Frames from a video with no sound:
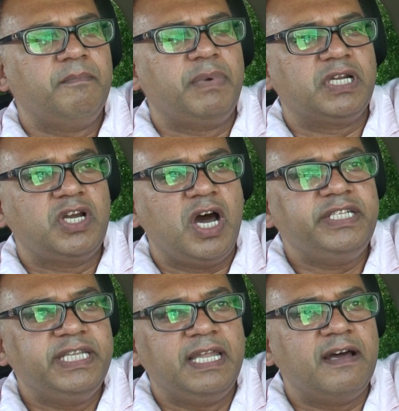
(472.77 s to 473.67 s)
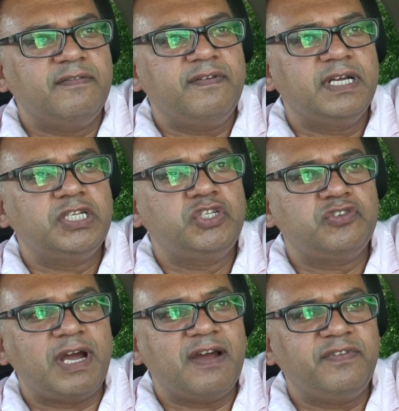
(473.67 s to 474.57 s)
But God's love
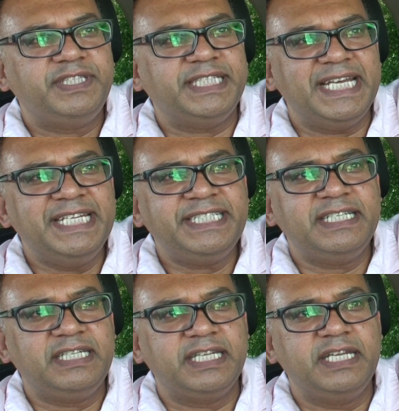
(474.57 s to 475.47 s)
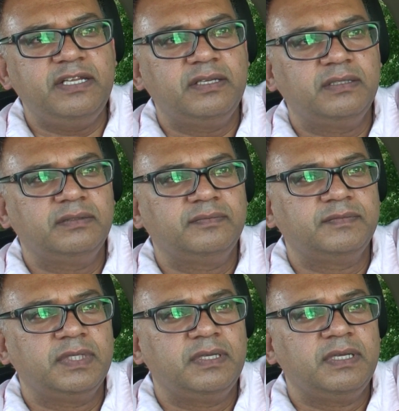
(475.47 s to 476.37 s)
travels instantly
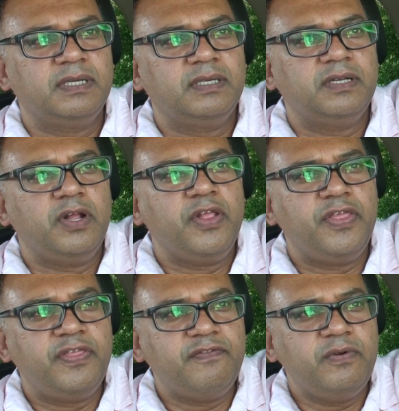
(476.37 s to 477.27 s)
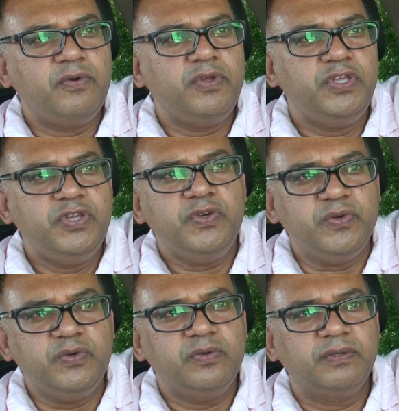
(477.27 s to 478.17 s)
through
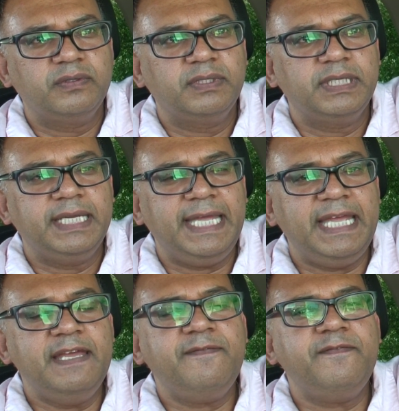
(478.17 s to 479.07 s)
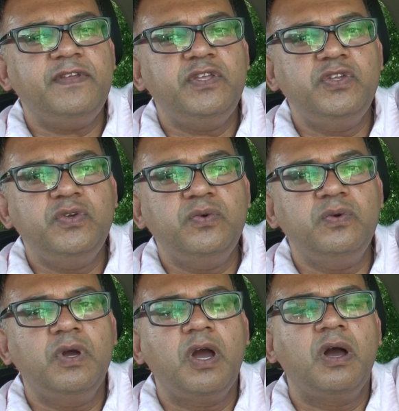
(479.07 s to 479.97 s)
you if you